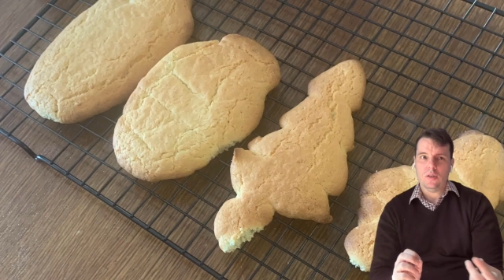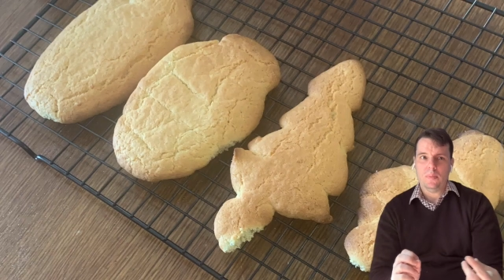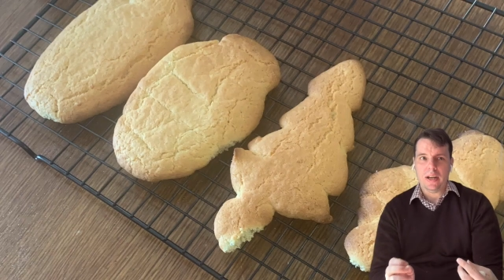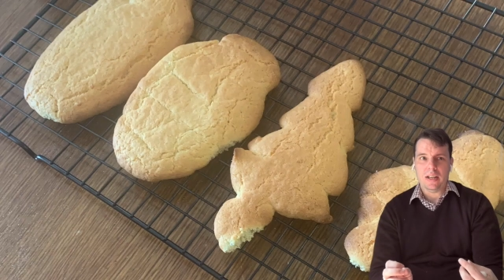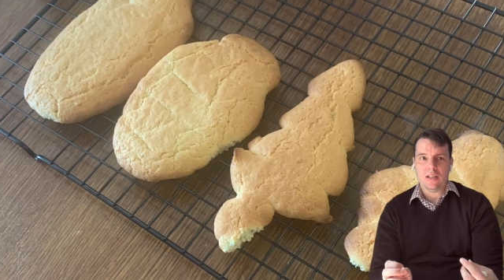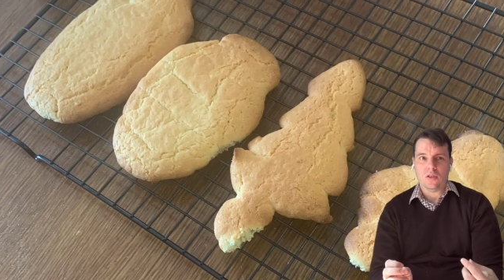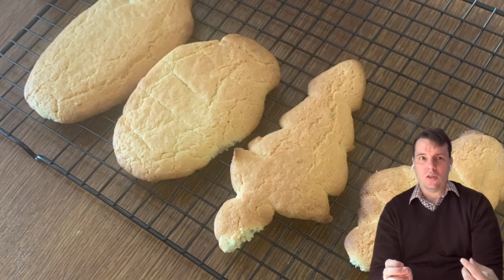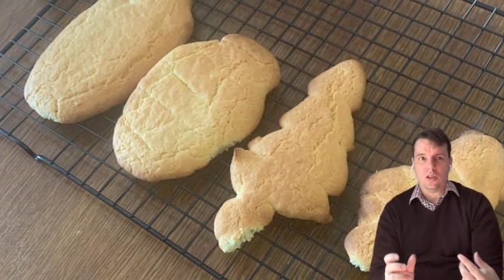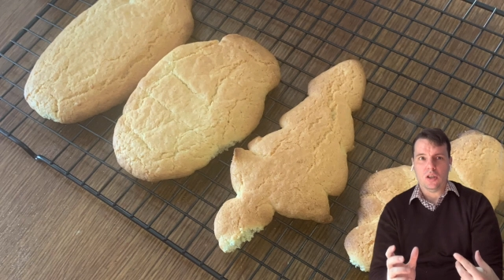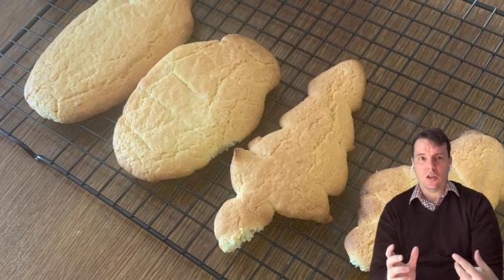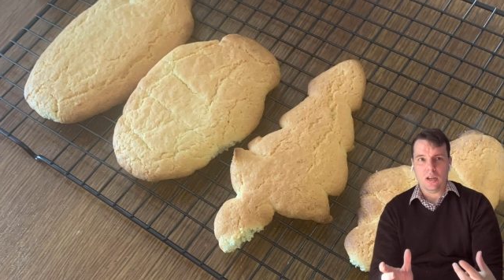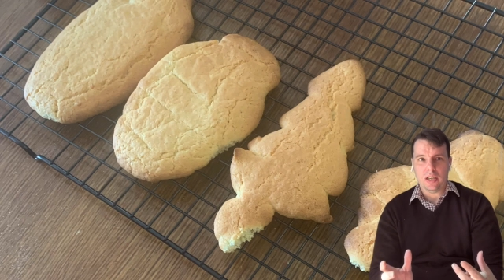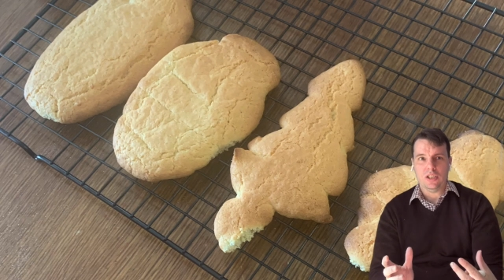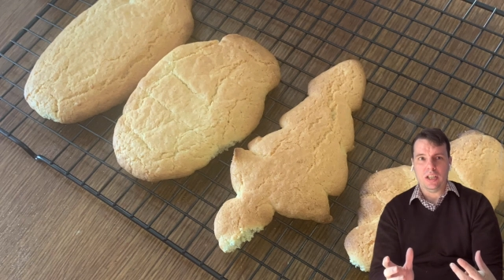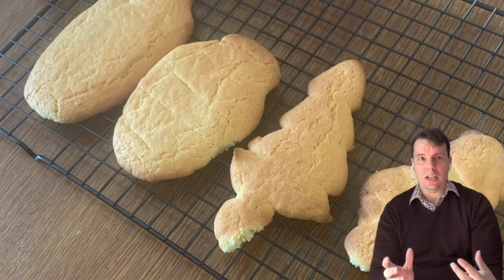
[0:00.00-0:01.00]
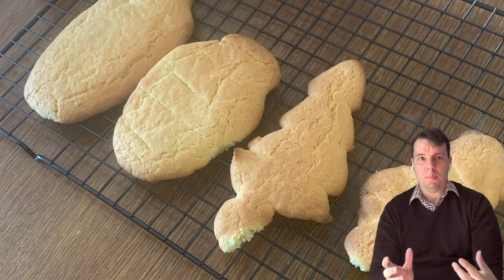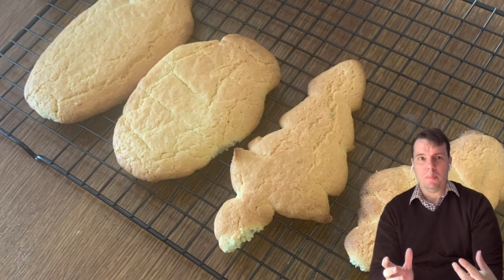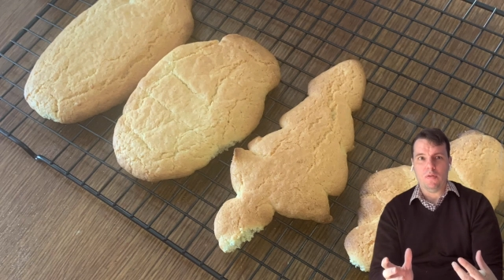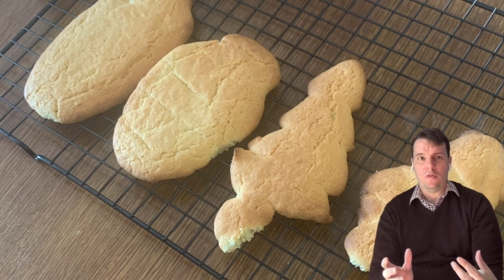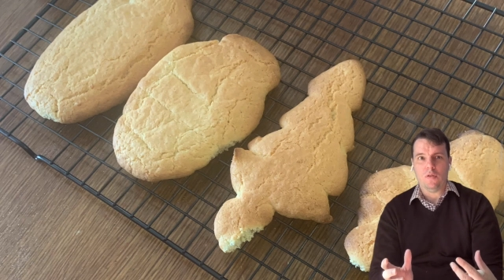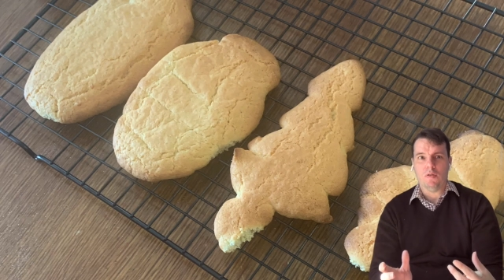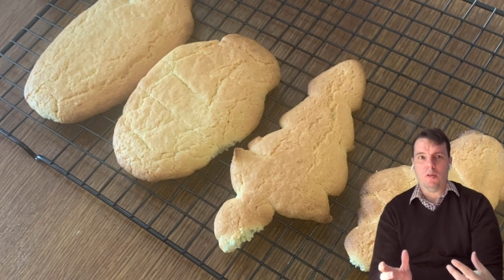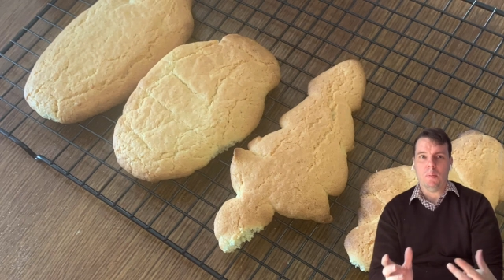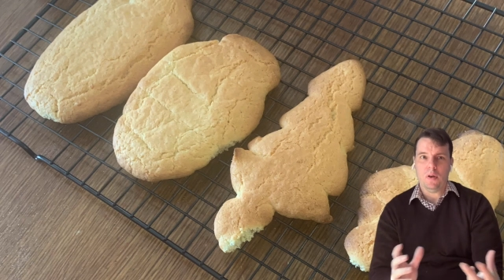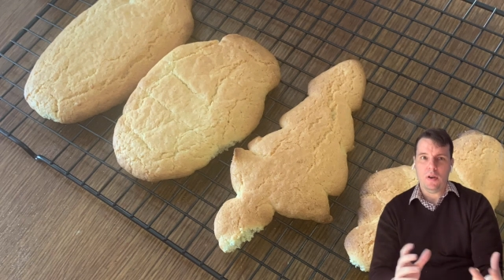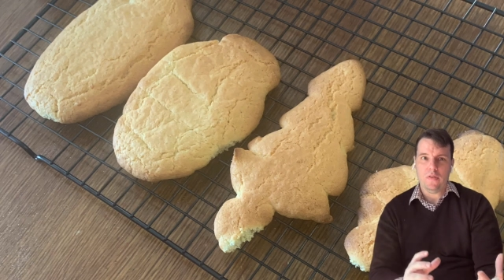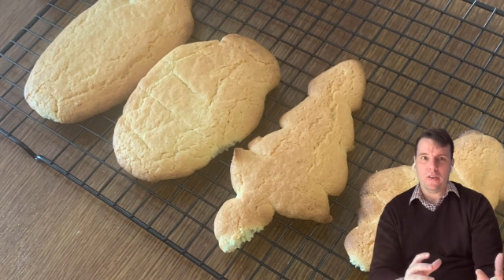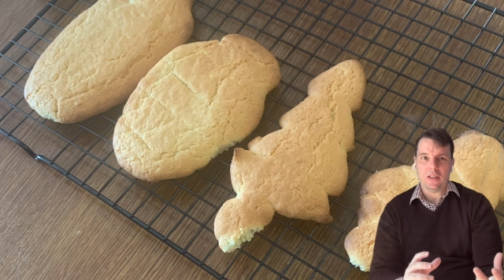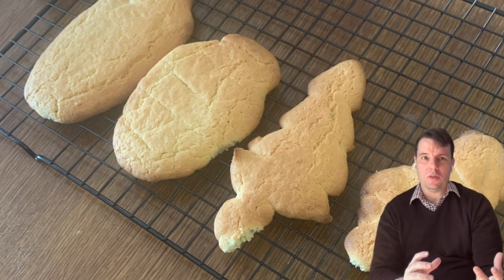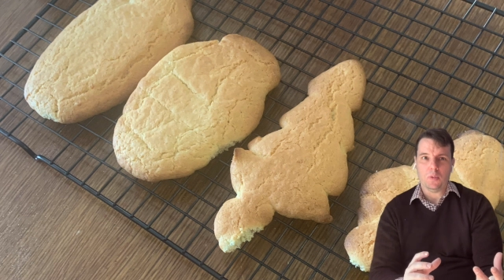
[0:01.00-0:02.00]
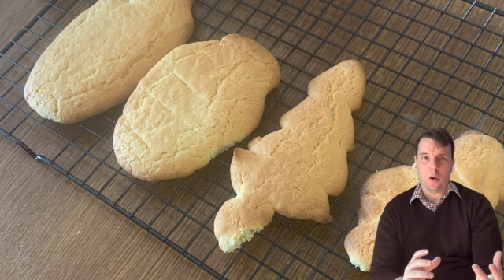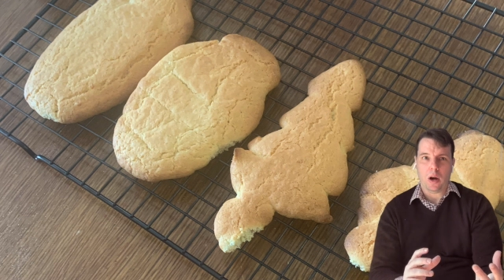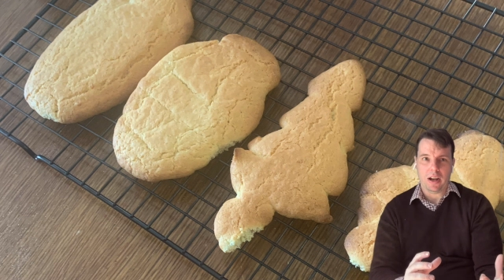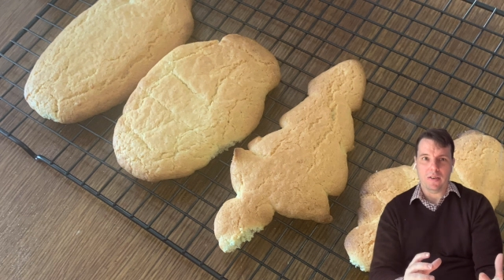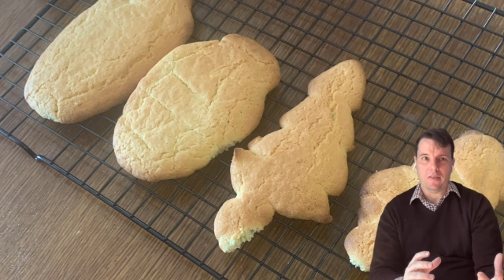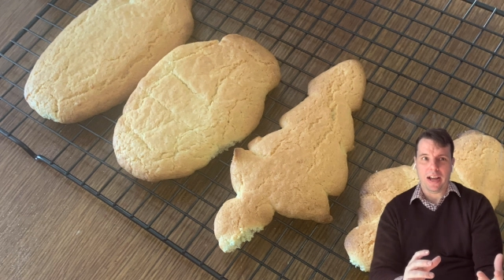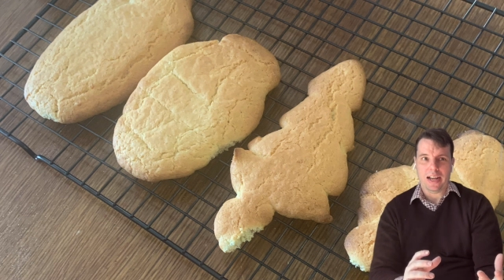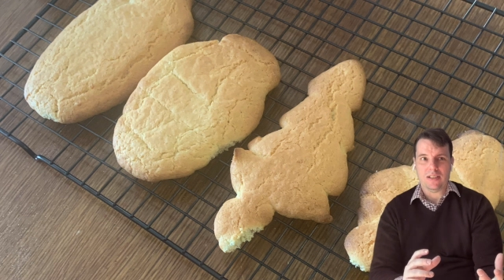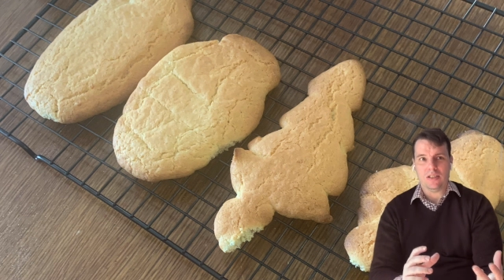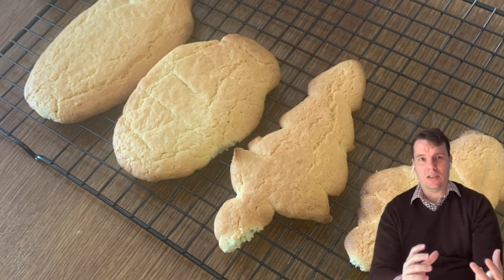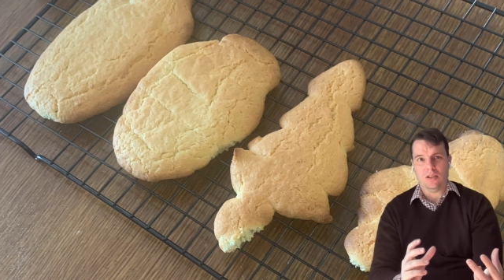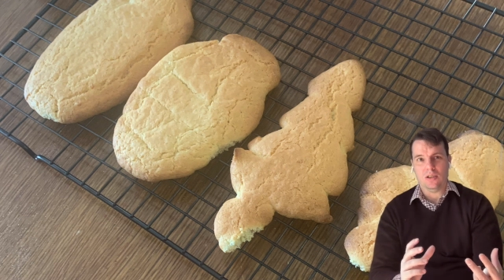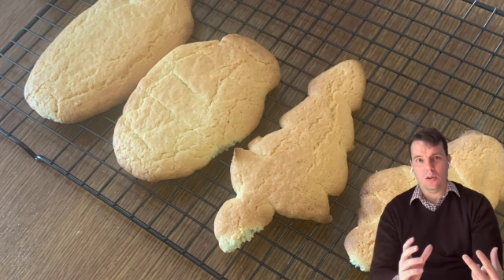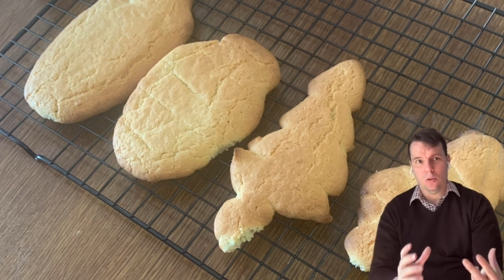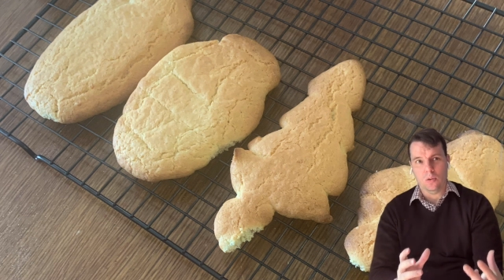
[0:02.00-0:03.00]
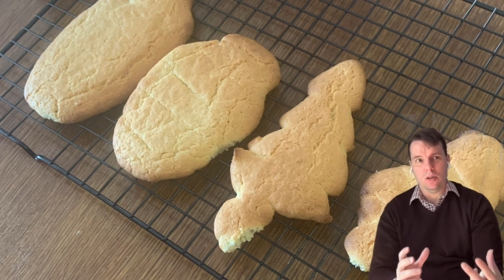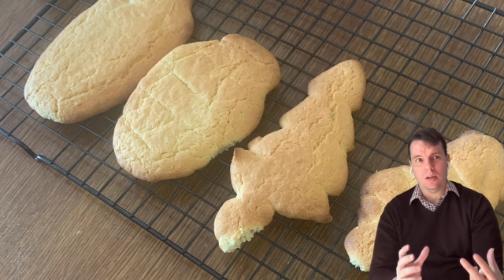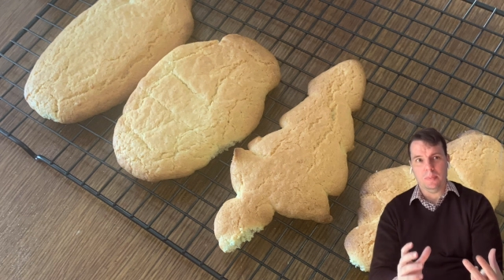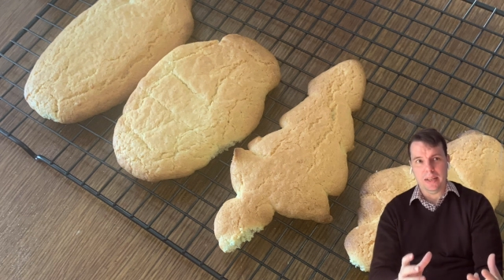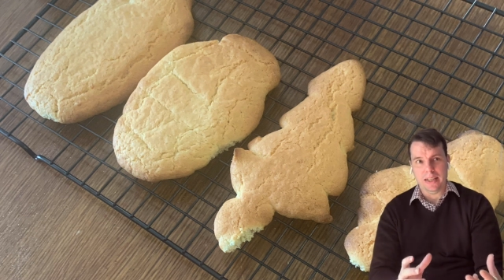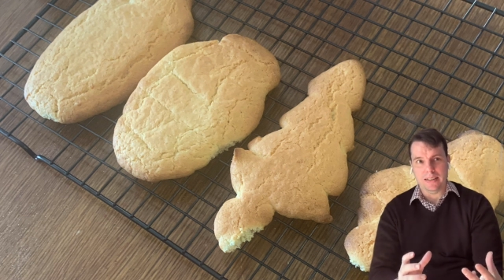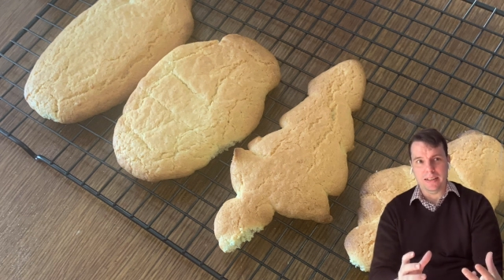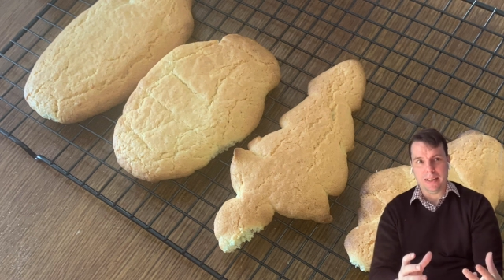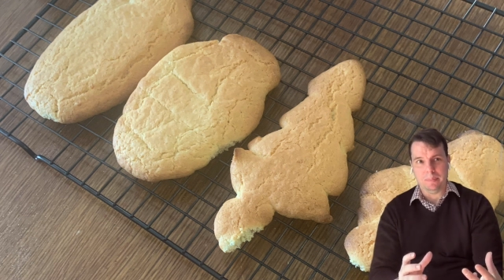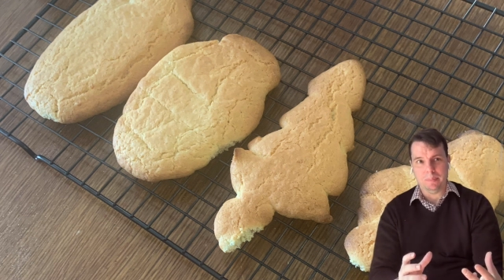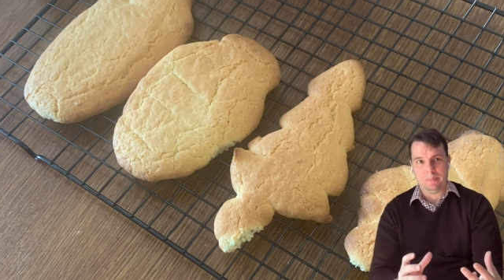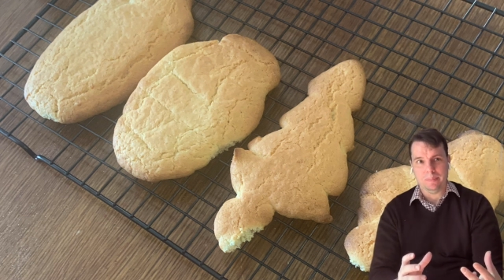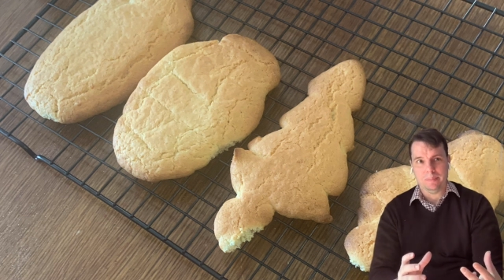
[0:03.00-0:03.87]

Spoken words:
minutes on the cookie sheet before removing to wire racks to cool completely.